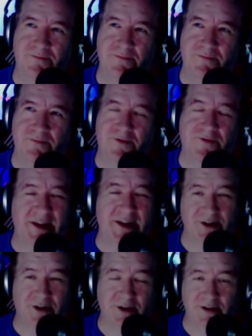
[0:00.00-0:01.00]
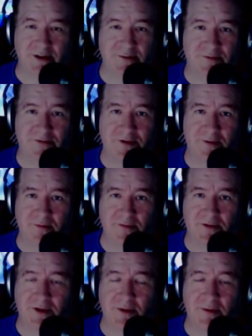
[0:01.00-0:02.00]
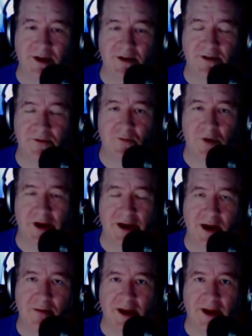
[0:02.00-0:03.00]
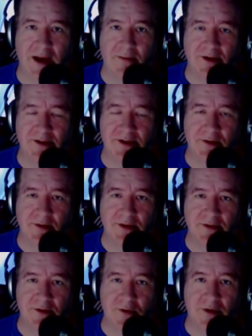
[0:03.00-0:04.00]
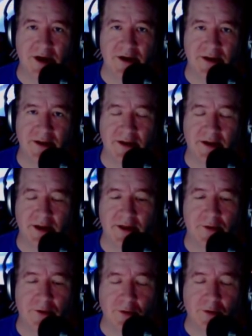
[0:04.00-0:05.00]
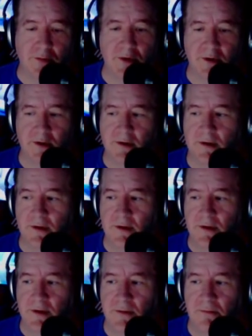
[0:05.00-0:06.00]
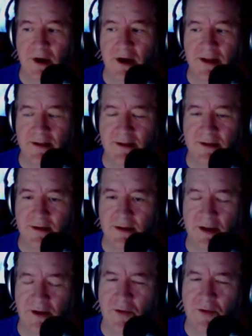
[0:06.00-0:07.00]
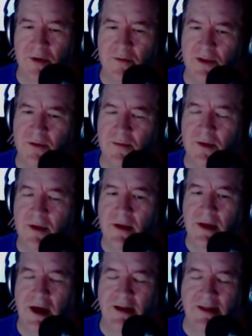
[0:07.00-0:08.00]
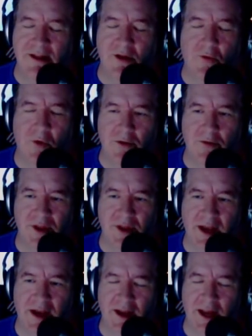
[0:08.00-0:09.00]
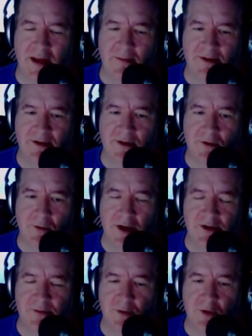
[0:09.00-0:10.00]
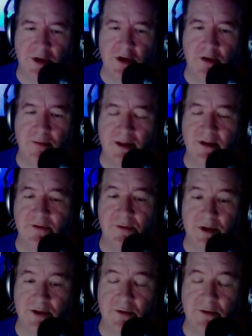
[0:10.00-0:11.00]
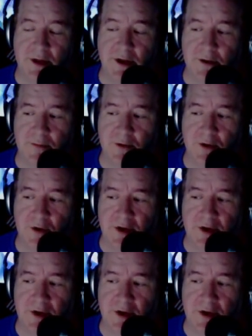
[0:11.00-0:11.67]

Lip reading: professionalism from somebody just rigging up a camera to see what's going on in their room. But I think the one with the nanny cam is still way spookier, but this one is really a good